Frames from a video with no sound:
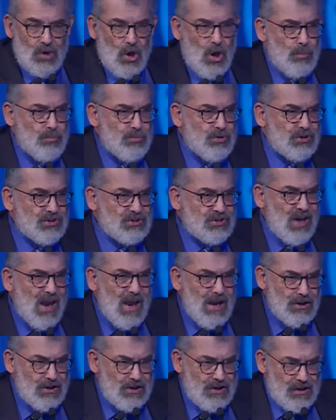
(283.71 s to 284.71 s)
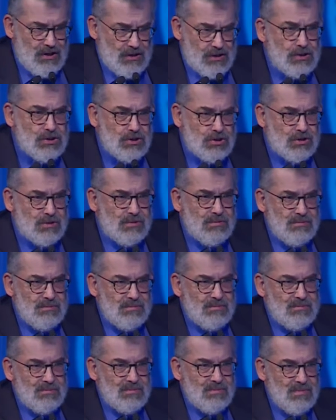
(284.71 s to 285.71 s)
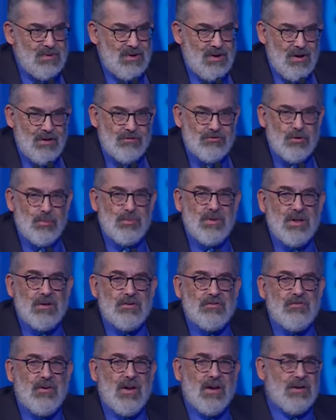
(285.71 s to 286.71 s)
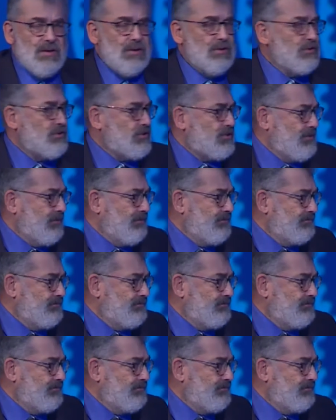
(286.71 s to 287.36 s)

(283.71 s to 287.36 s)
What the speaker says: on protecting us from these failures.